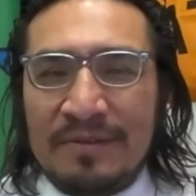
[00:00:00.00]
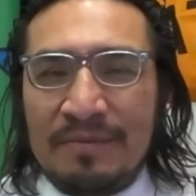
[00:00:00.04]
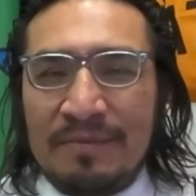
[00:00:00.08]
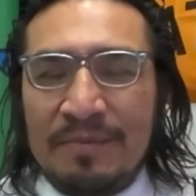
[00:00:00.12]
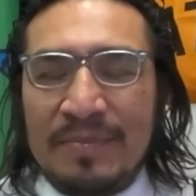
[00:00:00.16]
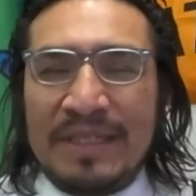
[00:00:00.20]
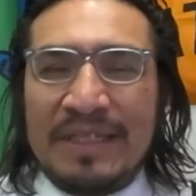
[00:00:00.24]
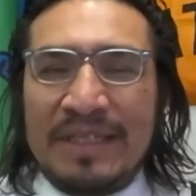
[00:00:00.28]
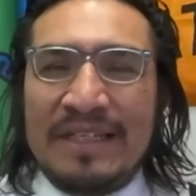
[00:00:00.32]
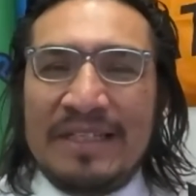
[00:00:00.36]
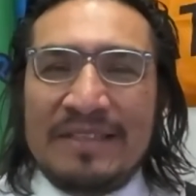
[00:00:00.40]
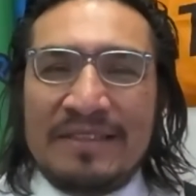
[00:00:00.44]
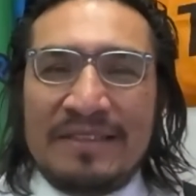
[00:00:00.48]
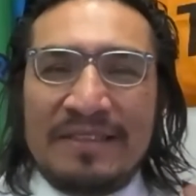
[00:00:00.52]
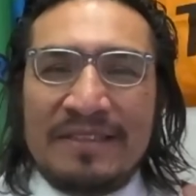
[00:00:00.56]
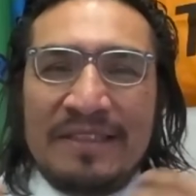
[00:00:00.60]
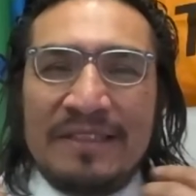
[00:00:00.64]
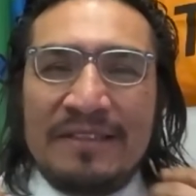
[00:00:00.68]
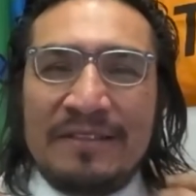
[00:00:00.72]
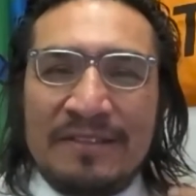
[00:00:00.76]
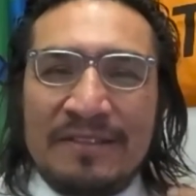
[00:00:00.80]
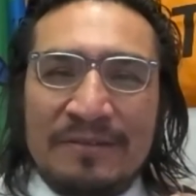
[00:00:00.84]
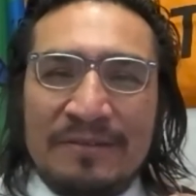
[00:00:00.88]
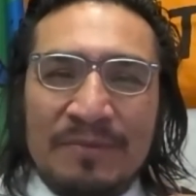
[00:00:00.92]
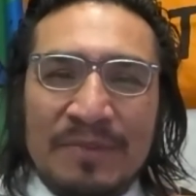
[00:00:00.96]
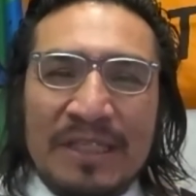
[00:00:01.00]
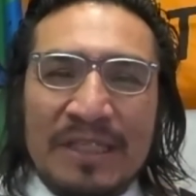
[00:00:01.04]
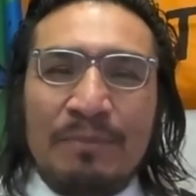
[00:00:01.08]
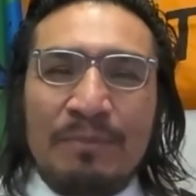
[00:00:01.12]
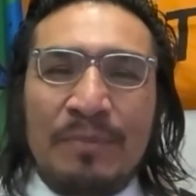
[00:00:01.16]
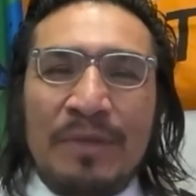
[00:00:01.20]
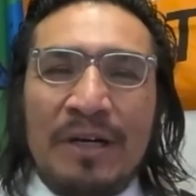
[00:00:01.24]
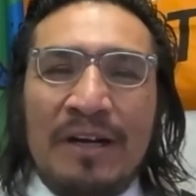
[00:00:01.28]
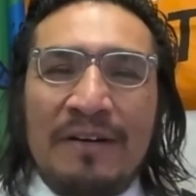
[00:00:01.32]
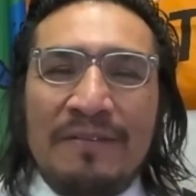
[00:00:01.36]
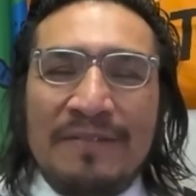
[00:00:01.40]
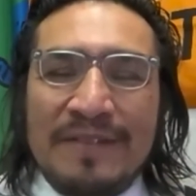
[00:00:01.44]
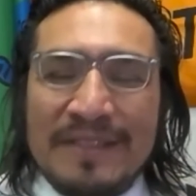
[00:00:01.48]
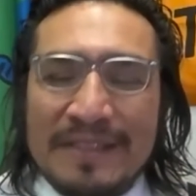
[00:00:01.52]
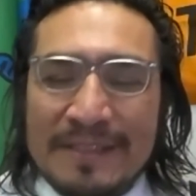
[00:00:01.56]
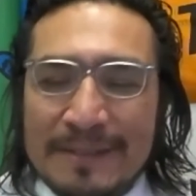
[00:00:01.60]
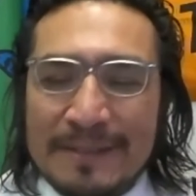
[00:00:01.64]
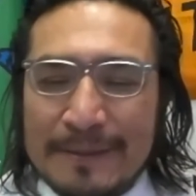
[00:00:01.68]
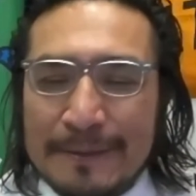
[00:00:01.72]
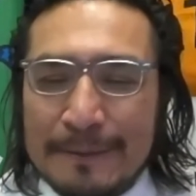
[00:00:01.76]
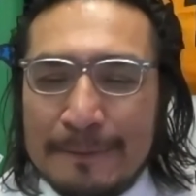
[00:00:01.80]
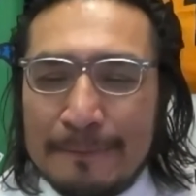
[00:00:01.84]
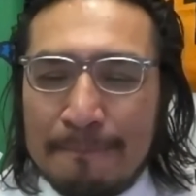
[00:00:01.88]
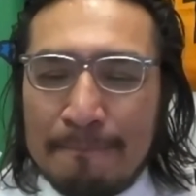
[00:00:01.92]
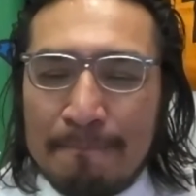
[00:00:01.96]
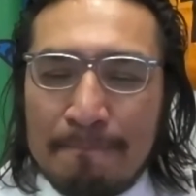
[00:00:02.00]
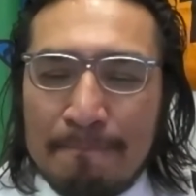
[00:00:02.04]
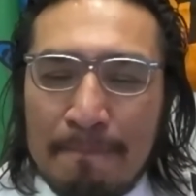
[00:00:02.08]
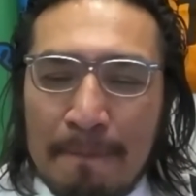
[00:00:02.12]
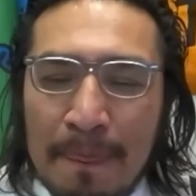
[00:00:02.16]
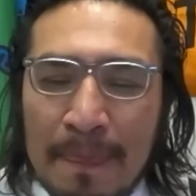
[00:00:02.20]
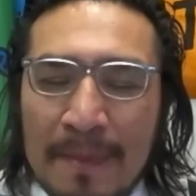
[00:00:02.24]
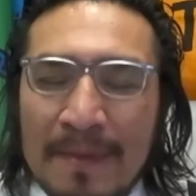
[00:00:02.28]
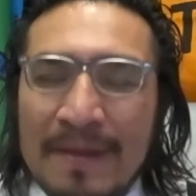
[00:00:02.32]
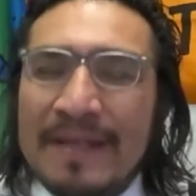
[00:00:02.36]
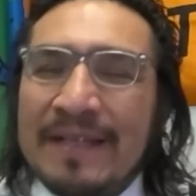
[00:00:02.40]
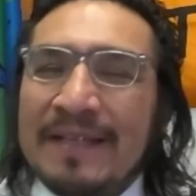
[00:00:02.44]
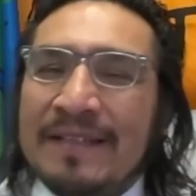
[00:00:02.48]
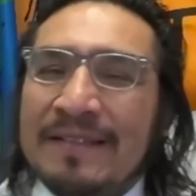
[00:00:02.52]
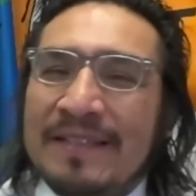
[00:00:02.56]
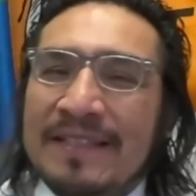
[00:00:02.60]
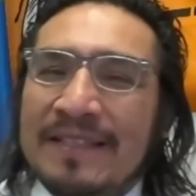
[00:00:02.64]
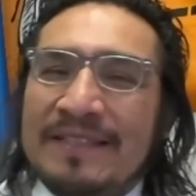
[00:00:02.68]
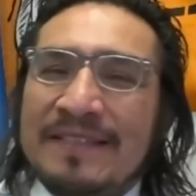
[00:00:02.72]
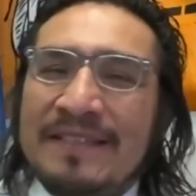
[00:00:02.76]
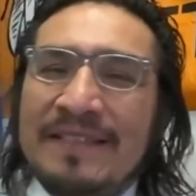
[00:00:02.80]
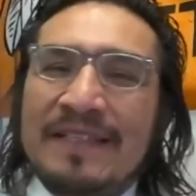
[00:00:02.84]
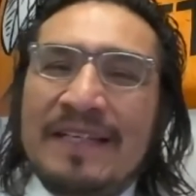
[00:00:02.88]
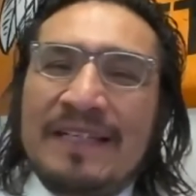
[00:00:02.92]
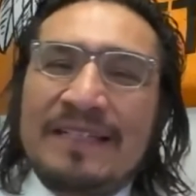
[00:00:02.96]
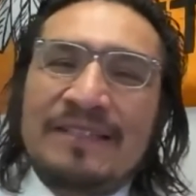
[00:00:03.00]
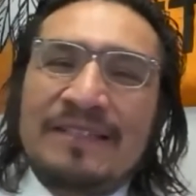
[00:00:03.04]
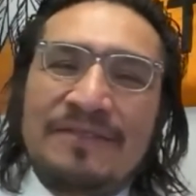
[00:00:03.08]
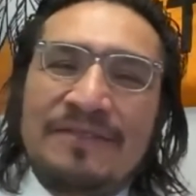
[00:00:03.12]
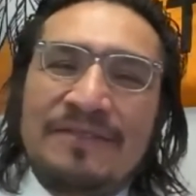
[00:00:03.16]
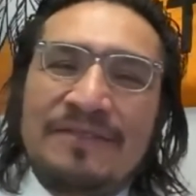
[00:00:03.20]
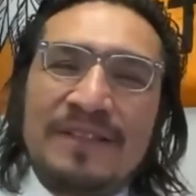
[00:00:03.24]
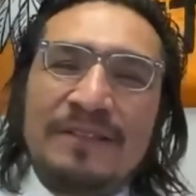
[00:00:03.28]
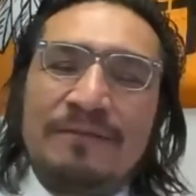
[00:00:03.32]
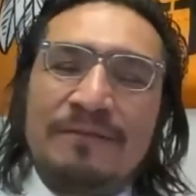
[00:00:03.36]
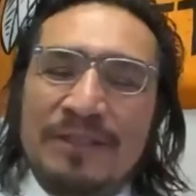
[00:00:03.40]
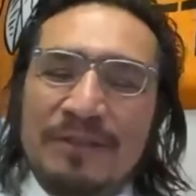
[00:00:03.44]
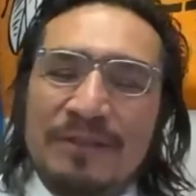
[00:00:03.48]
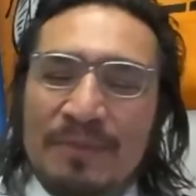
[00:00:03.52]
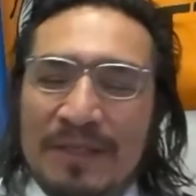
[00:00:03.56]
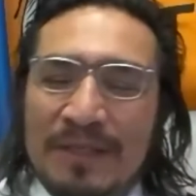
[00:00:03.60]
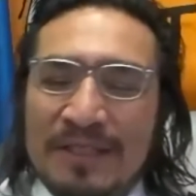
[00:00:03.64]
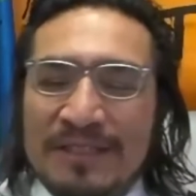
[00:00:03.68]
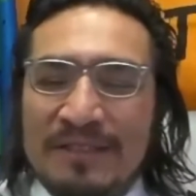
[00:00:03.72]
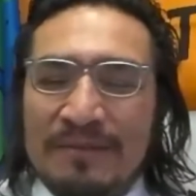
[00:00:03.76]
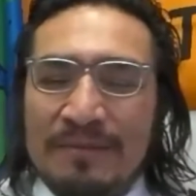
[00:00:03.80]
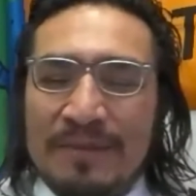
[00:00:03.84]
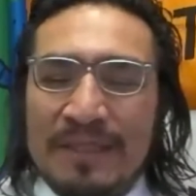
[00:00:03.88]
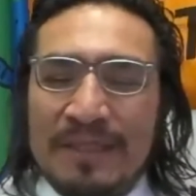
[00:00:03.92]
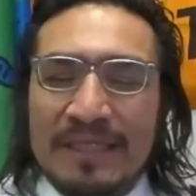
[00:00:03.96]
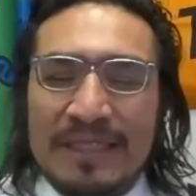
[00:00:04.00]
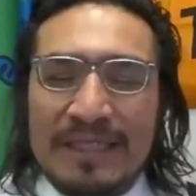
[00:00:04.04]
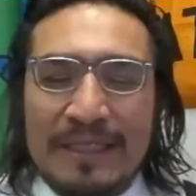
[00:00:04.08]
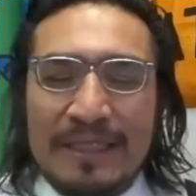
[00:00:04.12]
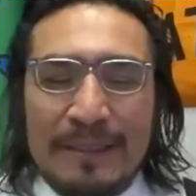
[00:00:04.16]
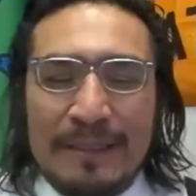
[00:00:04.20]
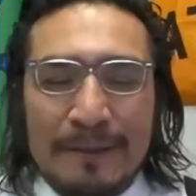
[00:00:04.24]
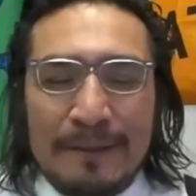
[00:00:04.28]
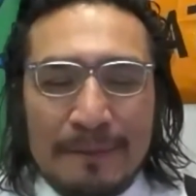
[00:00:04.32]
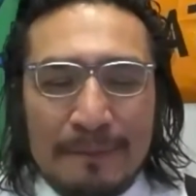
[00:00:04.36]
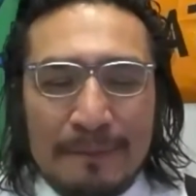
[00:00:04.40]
because they're the province. They say that's federal responsibility.